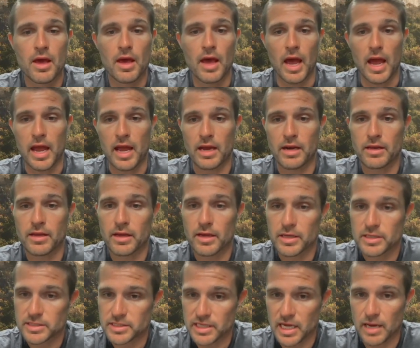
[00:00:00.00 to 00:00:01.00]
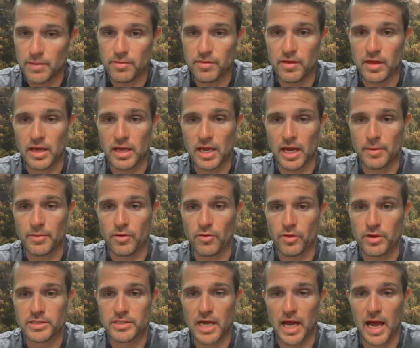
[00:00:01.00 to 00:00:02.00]
And same thing, I'm
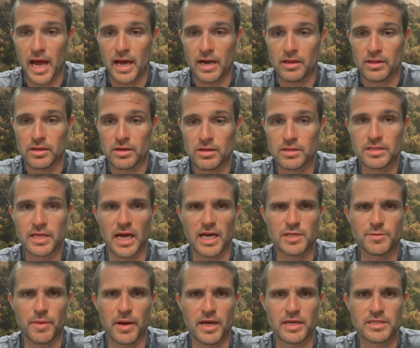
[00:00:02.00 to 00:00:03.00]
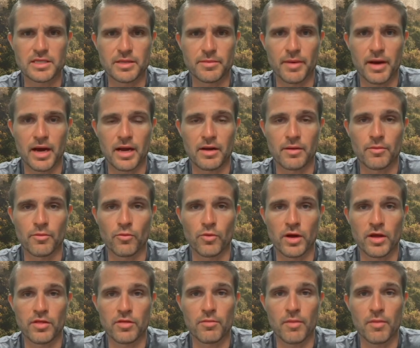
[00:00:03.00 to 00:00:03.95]
going to add a little text box in the bottom with